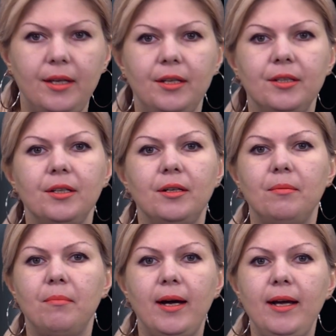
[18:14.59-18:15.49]
In
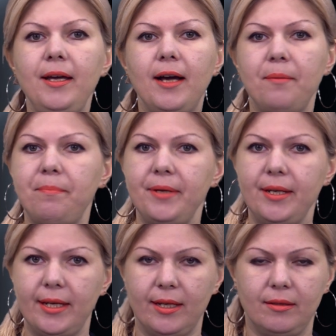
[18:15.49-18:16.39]
my
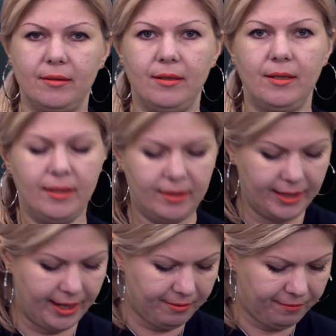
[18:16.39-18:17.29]
opinion,
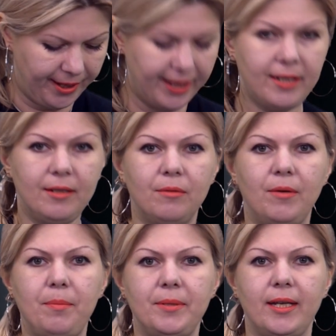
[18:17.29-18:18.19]
the fake
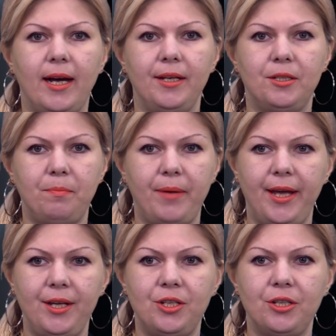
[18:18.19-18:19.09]
website
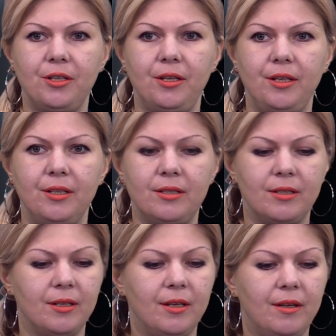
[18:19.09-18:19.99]
page
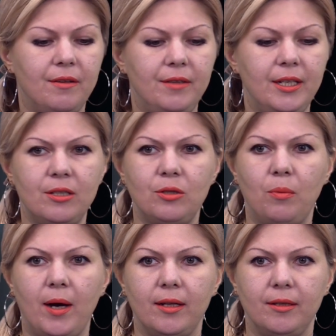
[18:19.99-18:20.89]
is this
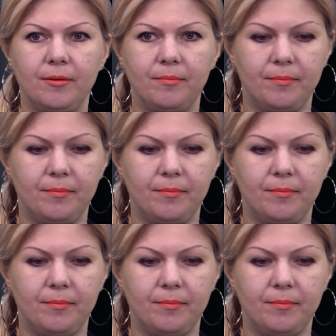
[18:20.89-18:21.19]
one,